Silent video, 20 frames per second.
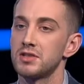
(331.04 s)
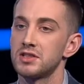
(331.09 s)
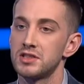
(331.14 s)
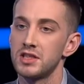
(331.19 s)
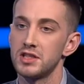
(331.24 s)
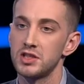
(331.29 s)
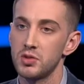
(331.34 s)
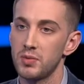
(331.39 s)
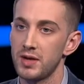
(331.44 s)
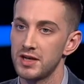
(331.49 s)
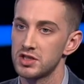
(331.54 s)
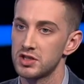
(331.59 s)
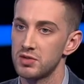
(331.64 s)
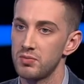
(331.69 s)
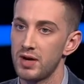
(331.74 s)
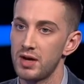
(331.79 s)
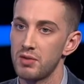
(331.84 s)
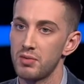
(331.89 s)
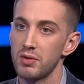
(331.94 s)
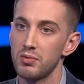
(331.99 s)
a situation
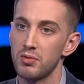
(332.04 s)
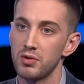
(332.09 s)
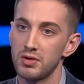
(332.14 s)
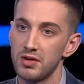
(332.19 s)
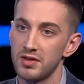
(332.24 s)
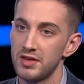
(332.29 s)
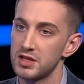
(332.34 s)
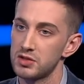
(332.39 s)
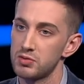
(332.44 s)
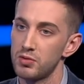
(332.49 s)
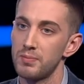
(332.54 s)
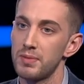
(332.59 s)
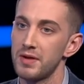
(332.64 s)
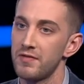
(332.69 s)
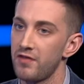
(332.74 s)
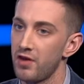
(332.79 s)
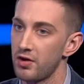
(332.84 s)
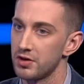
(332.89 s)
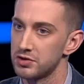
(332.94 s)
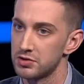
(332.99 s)
where this would be
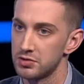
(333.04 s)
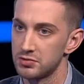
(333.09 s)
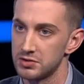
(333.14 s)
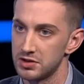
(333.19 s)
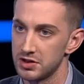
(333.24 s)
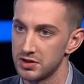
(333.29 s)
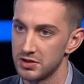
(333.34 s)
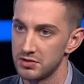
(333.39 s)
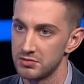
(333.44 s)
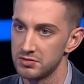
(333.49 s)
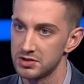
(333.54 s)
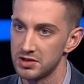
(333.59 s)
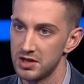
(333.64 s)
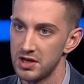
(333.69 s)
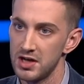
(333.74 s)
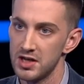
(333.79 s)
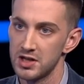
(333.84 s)
vital to use?